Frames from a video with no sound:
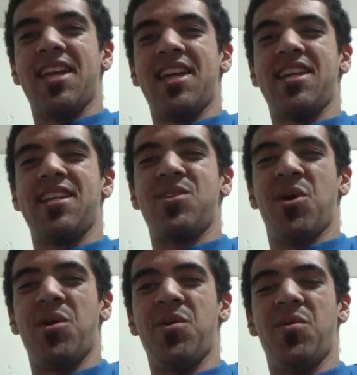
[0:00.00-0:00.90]

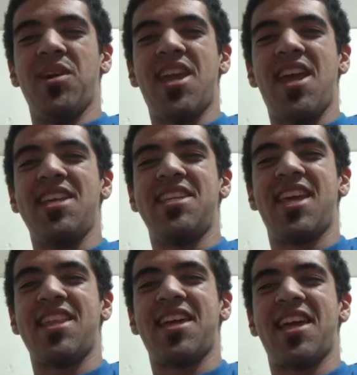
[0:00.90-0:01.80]
And one day he
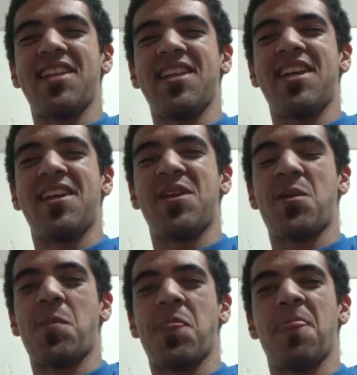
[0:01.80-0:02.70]
said that, like,